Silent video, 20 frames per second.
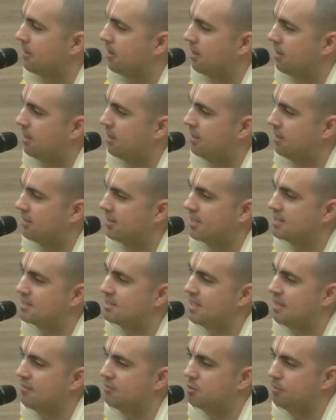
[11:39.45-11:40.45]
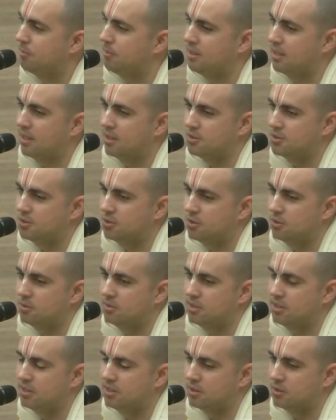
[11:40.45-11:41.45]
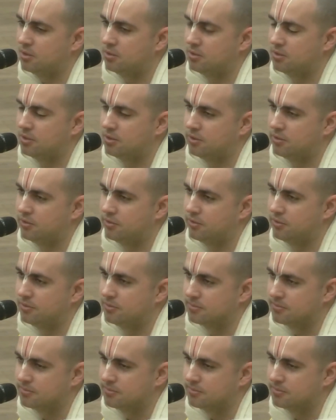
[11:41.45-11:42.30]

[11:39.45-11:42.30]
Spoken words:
And it doesn't have to be also only on